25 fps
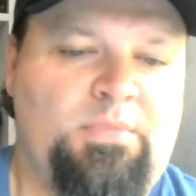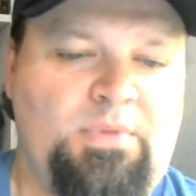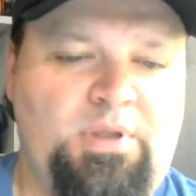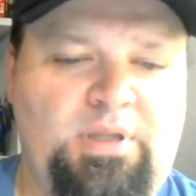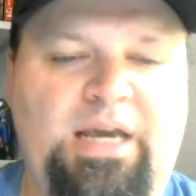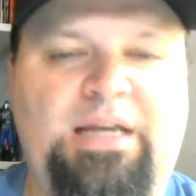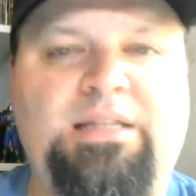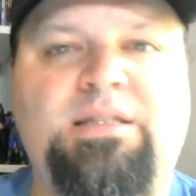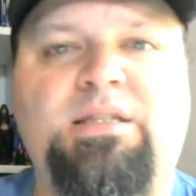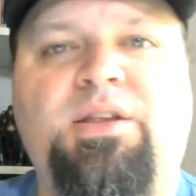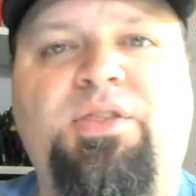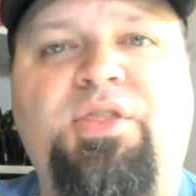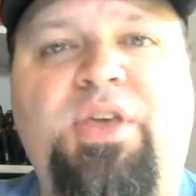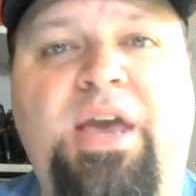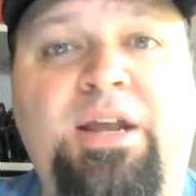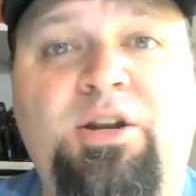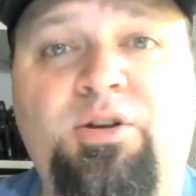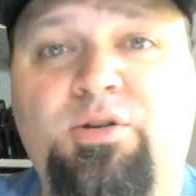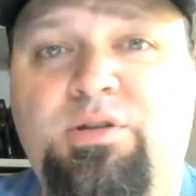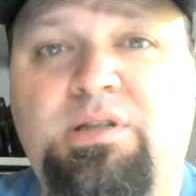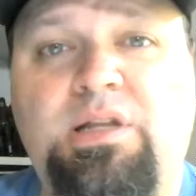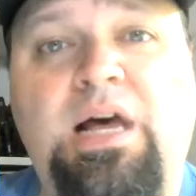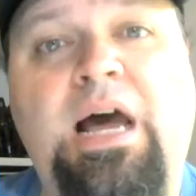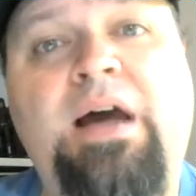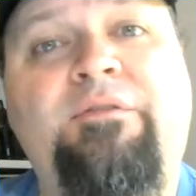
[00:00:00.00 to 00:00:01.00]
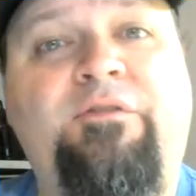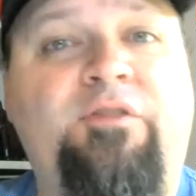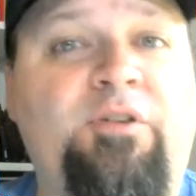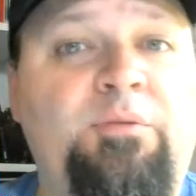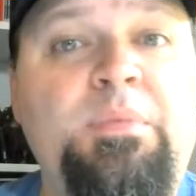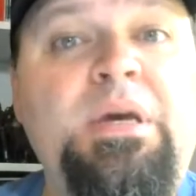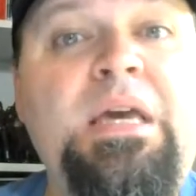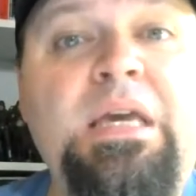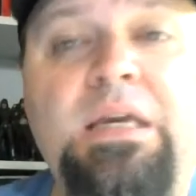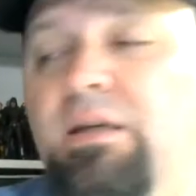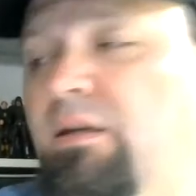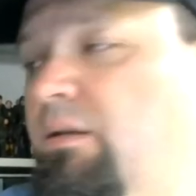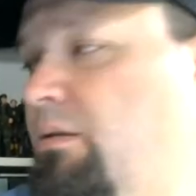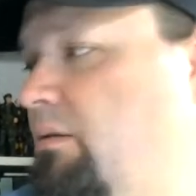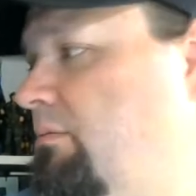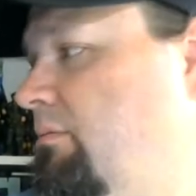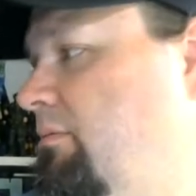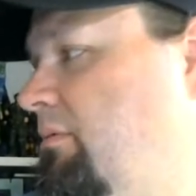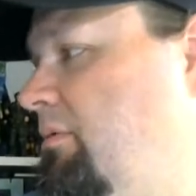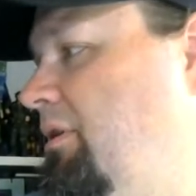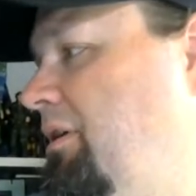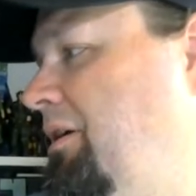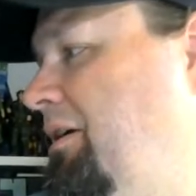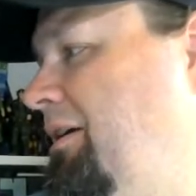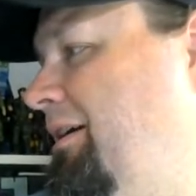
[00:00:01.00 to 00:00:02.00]
That's a Thanos laugh for me.
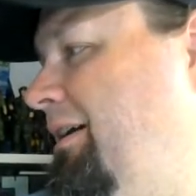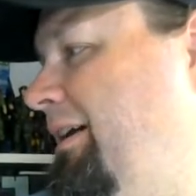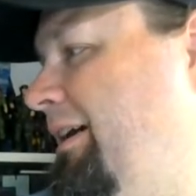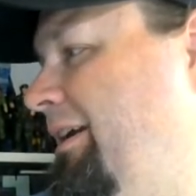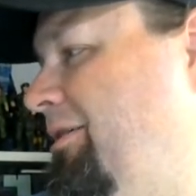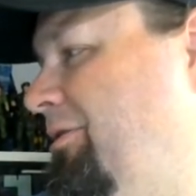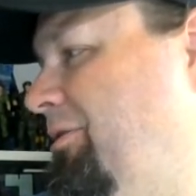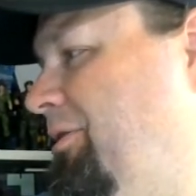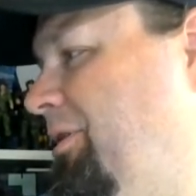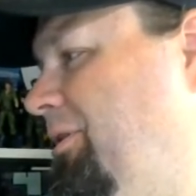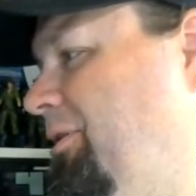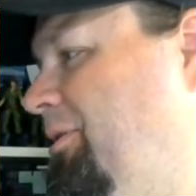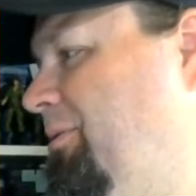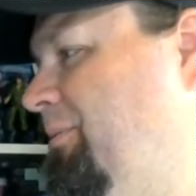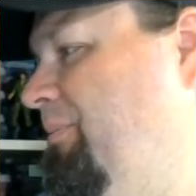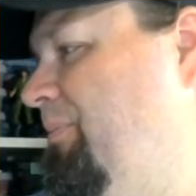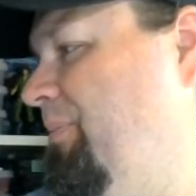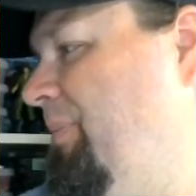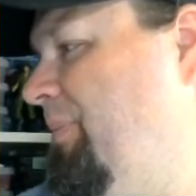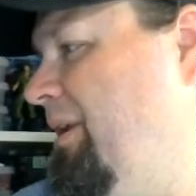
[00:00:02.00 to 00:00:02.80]
I don't know.